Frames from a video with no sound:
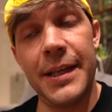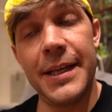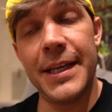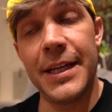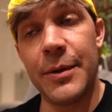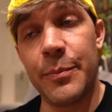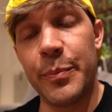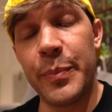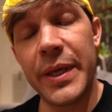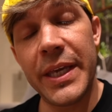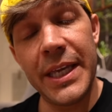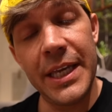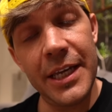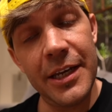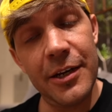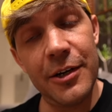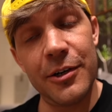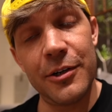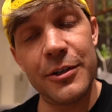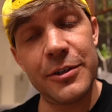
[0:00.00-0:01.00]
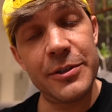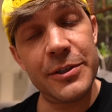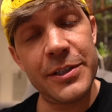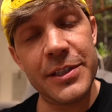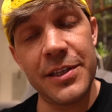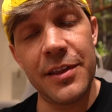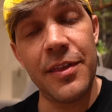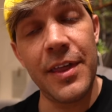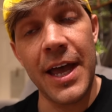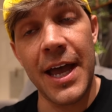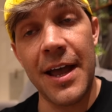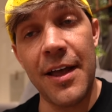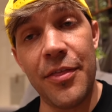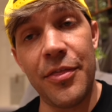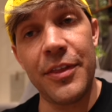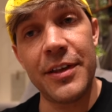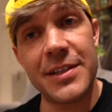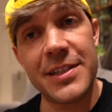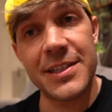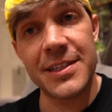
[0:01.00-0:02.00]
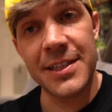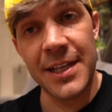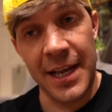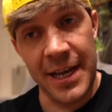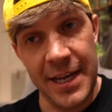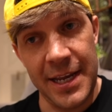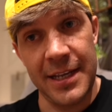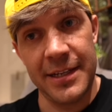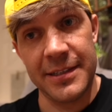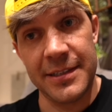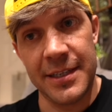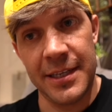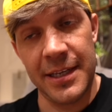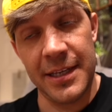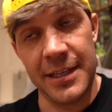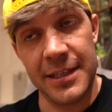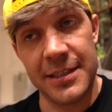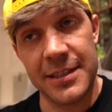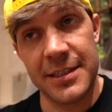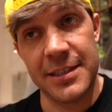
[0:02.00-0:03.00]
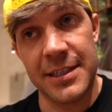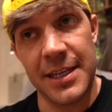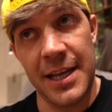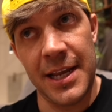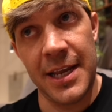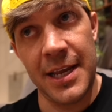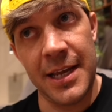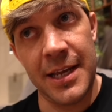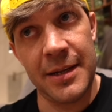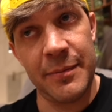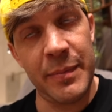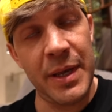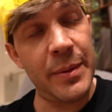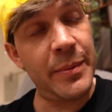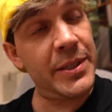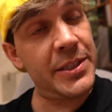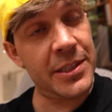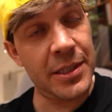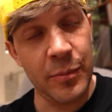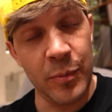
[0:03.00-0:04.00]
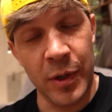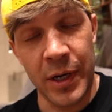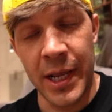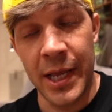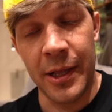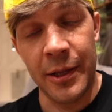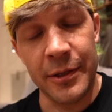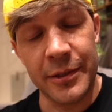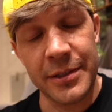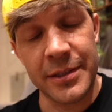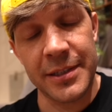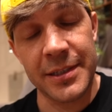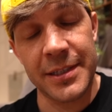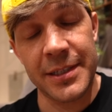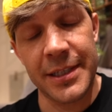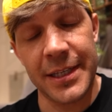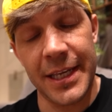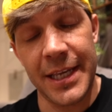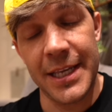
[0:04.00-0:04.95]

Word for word: it appears that the scientist and maybe someone else